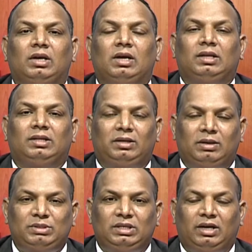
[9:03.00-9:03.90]
The
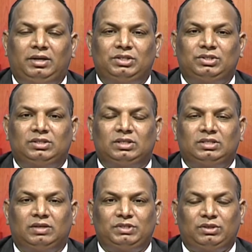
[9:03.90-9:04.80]
terms and conditions on
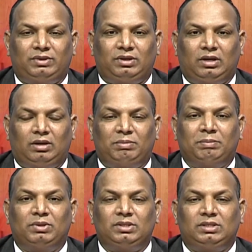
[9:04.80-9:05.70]
service of the
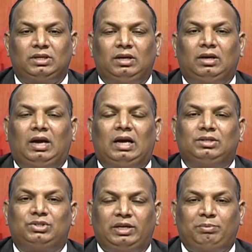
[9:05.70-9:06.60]
members and the
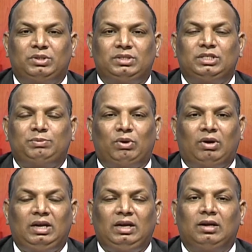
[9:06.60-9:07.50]
chairperson is
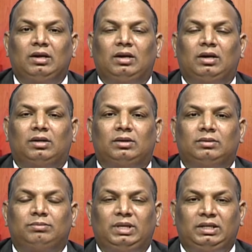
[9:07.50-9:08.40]
purely
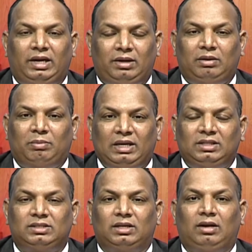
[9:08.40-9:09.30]
dictated by the
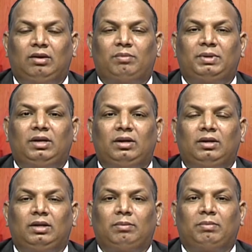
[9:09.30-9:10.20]
central government
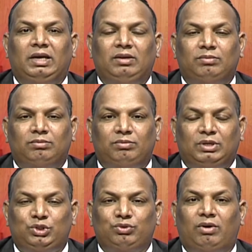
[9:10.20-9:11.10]
by
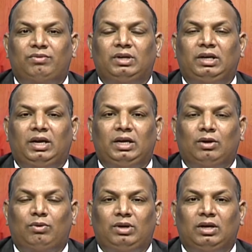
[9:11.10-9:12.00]
virtue of taking
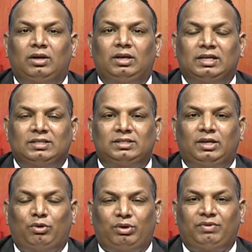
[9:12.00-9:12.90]
out necessary
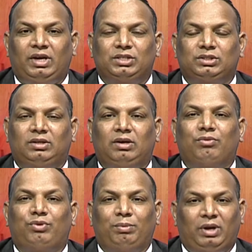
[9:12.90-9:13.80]
notification
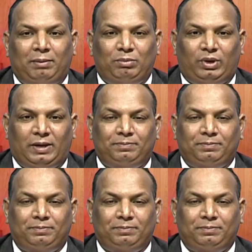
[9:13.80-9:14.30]
from time to time.